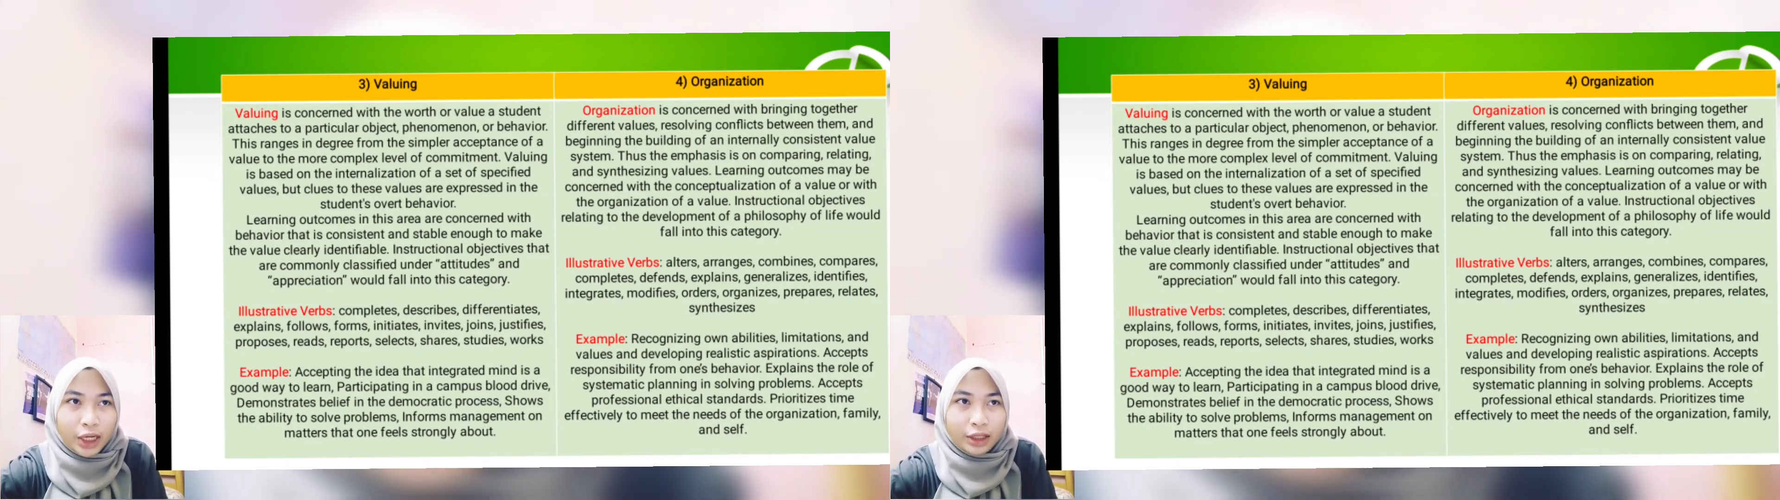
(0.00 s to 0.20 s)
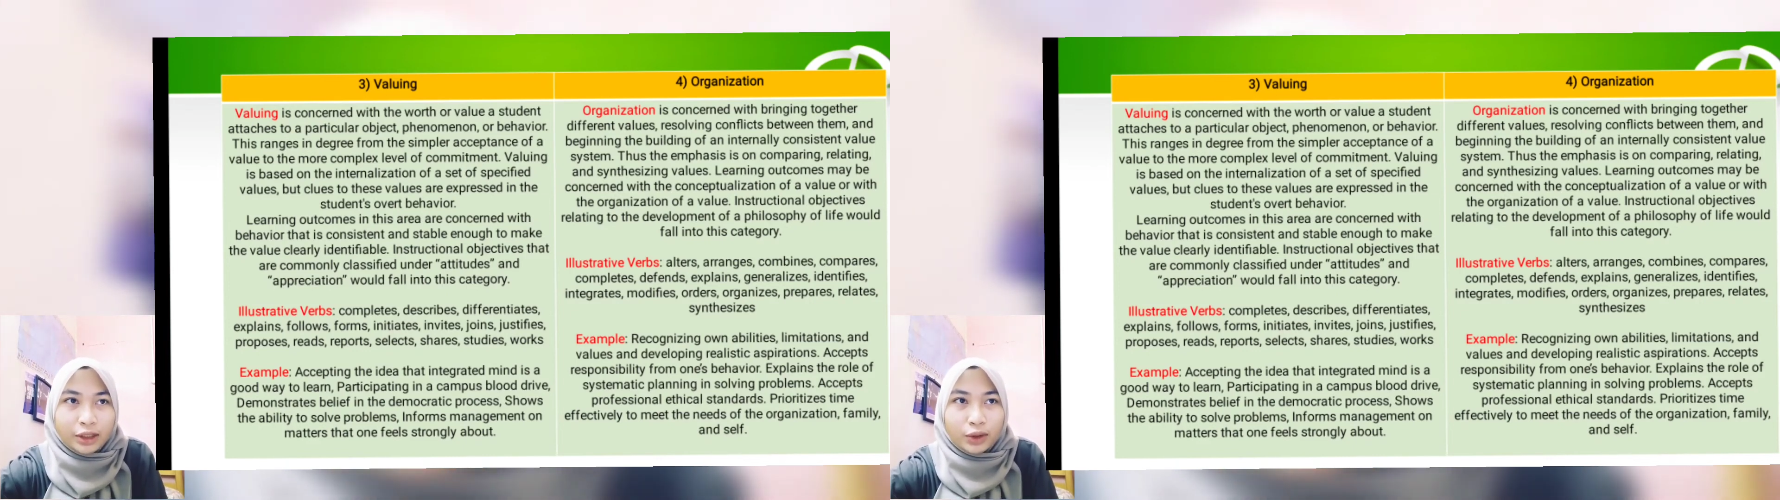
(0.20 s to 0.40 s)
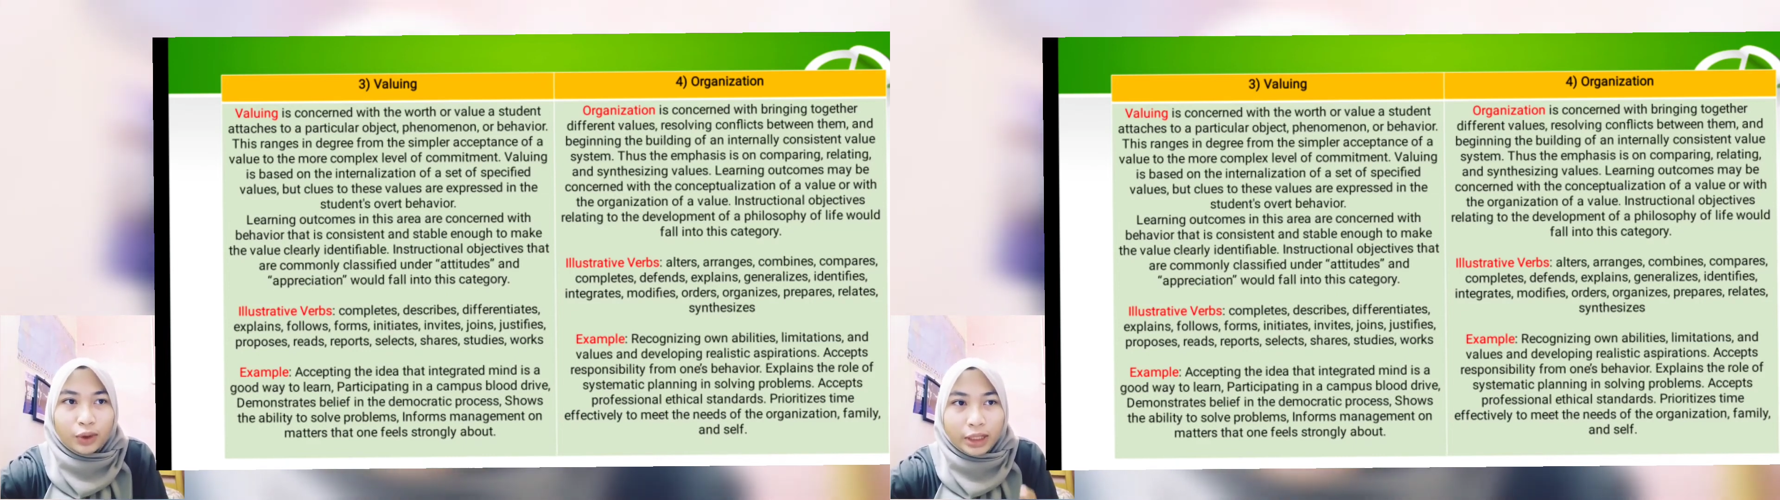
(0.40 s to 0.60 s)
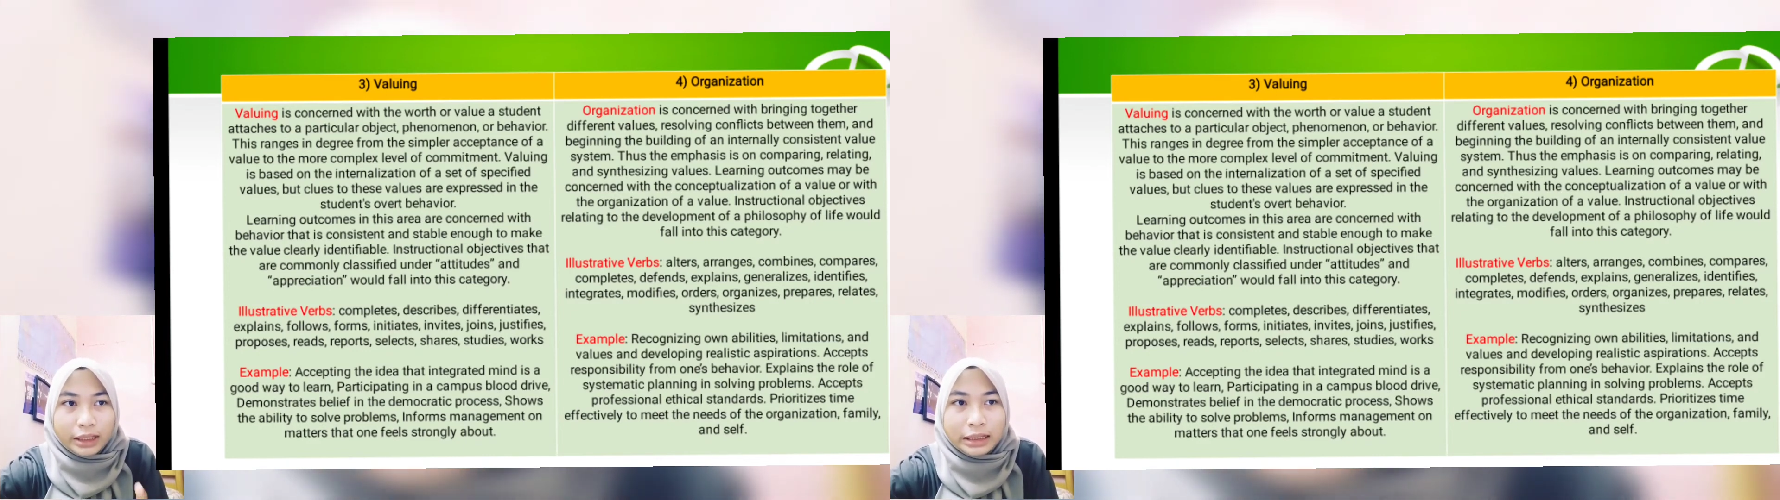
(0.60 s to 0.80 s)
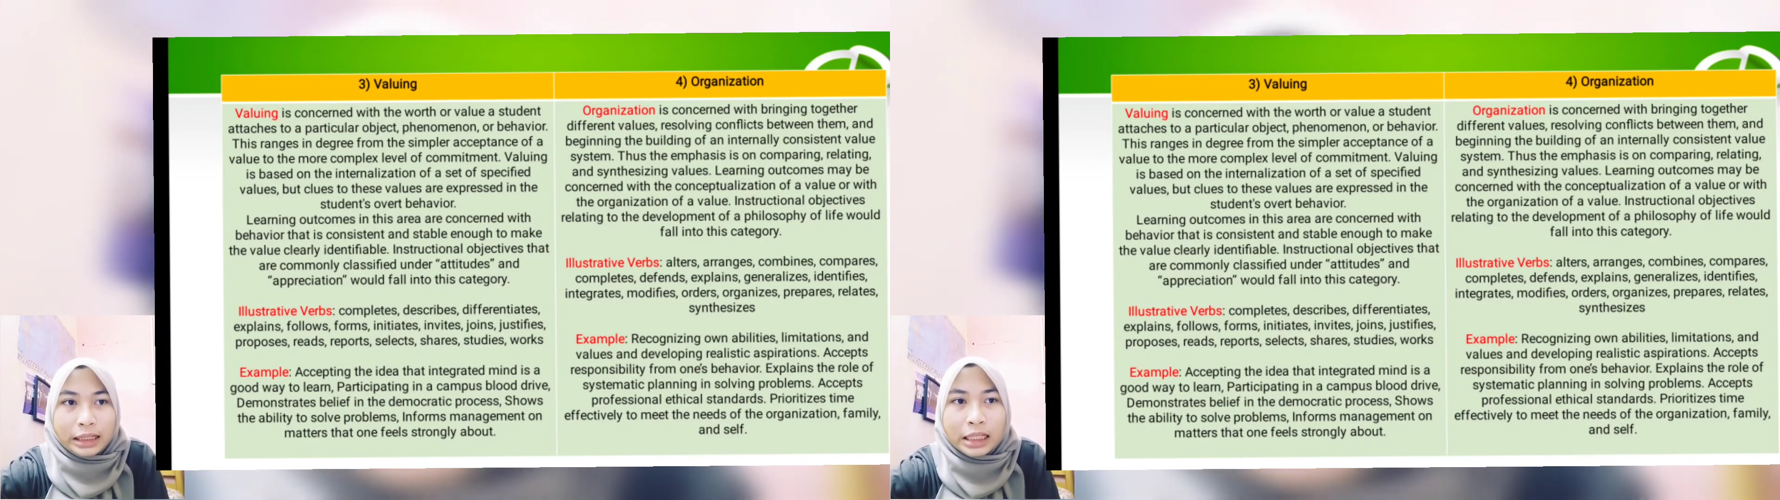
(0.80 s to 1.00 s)
as you can
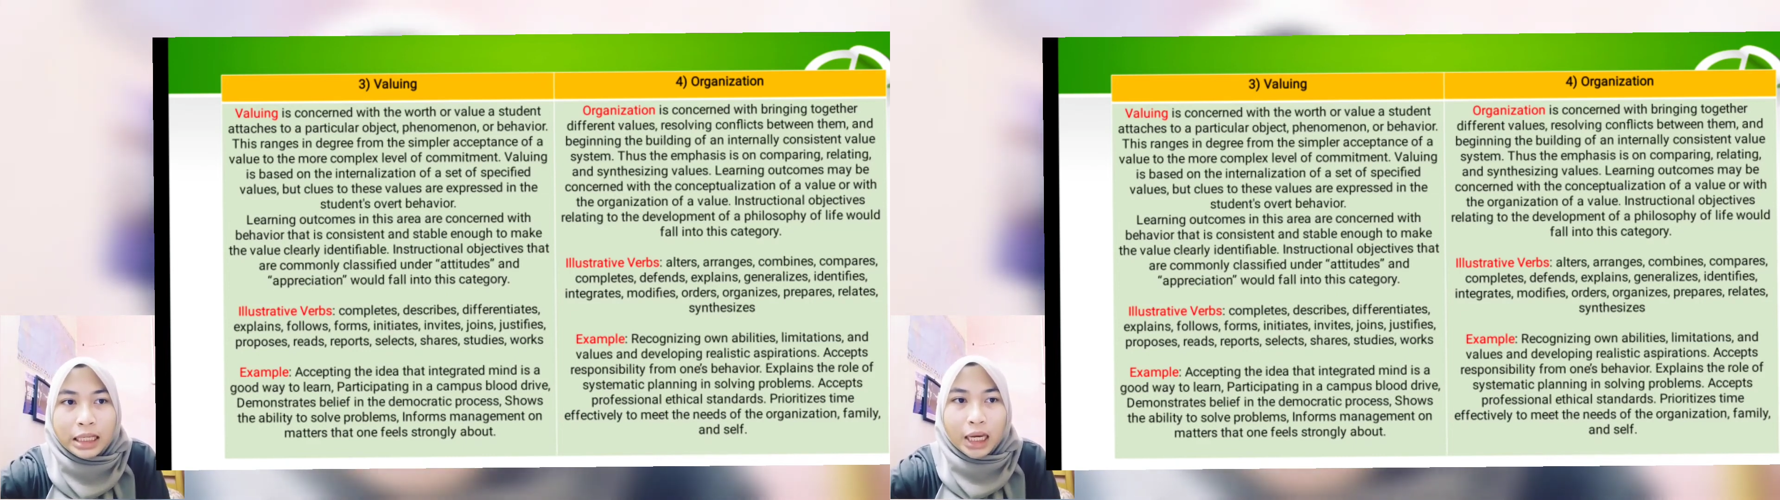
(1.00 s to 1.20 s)
see.